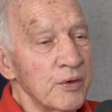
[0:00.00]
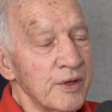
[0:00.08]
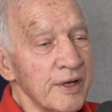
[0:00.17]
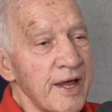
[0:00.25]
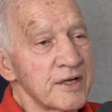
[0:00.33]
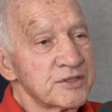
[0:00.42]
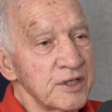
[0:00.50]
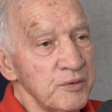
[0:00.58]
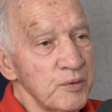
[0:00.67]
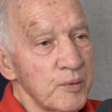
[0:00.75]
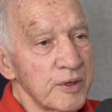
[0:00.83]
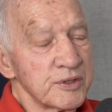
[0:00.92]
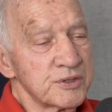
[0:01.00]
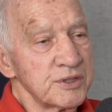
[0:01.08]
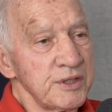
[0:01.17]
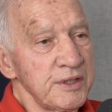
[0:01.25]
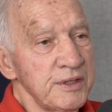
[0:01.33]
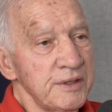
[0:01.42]
The last thing we want to
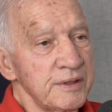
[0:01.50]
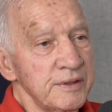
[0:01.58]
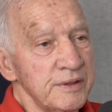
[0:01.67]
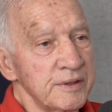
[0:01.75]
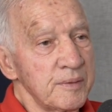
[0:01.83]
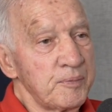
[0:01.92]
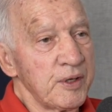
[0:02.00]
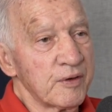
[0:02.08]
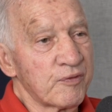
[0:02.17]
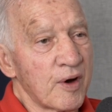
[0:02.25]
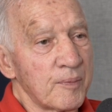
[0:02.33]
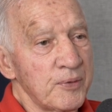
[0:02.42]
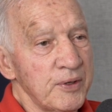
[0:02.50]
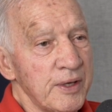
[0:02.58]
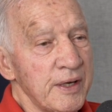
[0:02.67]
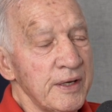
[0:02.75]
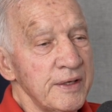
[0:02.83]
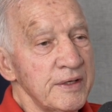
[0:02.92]
see in the
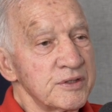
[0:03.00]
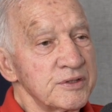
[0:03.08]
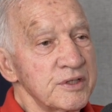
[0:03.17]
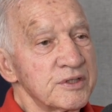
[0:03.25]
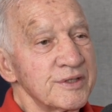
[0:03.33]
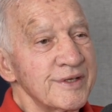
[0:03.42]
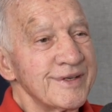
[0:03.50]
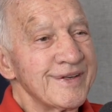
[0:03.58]
PFRPA is this